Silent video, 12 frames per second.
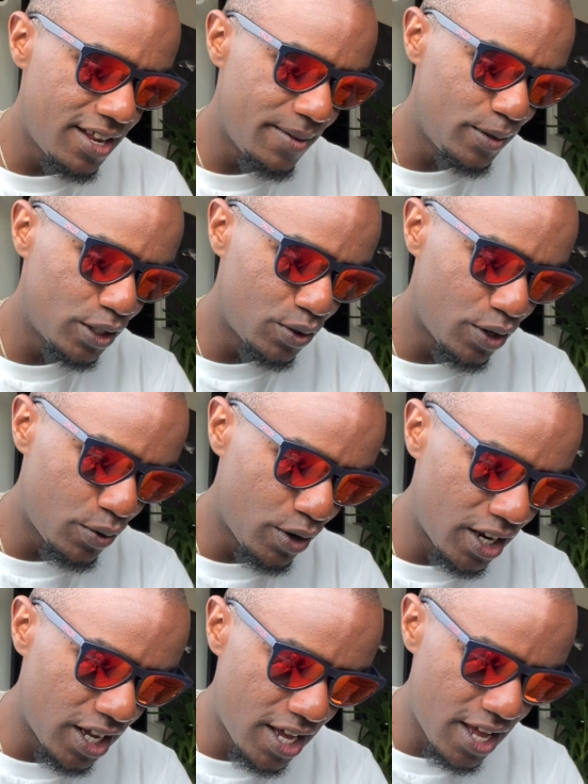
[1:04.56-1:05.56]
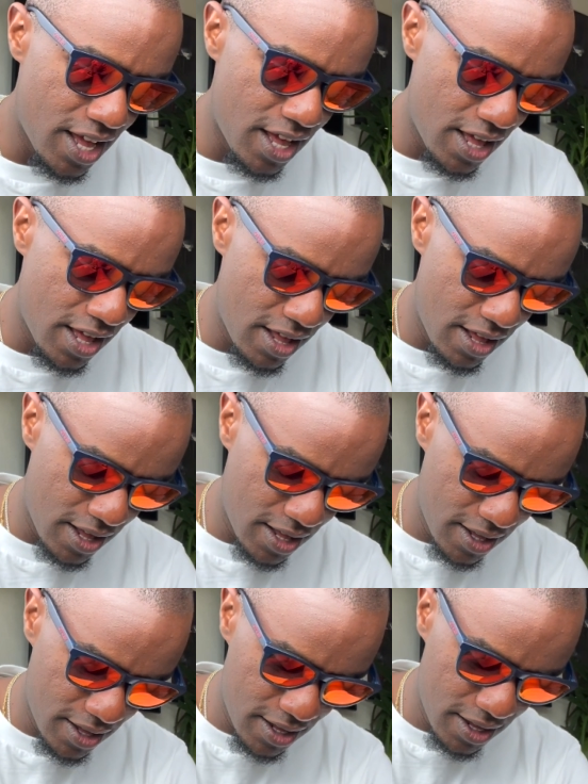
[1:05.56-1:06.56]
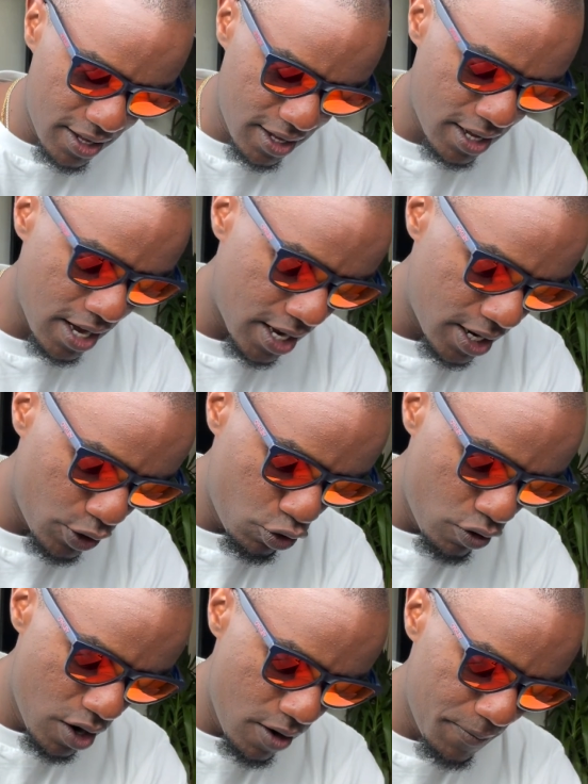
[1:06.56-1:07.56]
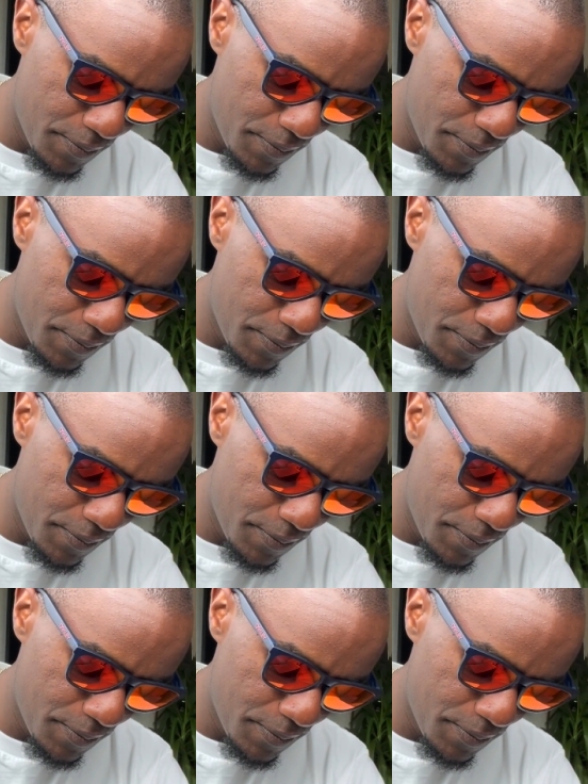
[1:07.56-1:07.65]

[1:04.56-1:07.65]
I'm just gonna quickly cut it through.